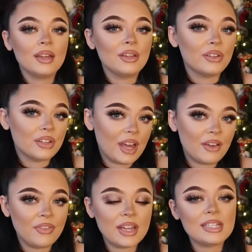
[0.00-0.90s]
You could get
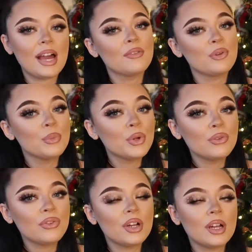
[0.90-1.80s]
a fake tan
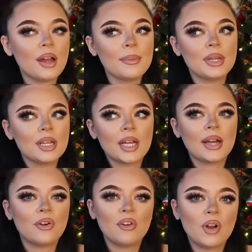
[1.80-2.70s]
remover. I mean, you
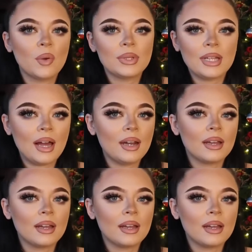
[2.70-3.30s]
can't go wrong with that.